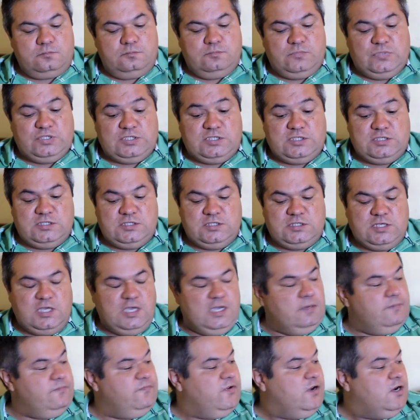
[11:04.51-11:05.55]
But this is
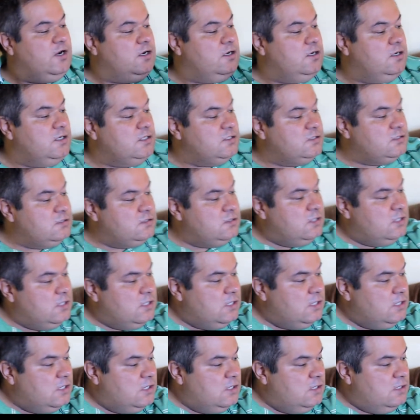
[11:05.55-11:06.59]
Campfire, and it's
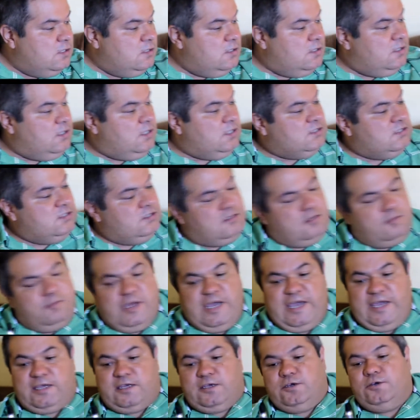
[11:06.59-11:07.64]
a
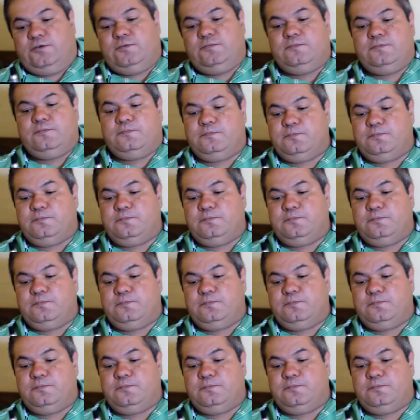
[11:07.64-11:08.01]
tobacco,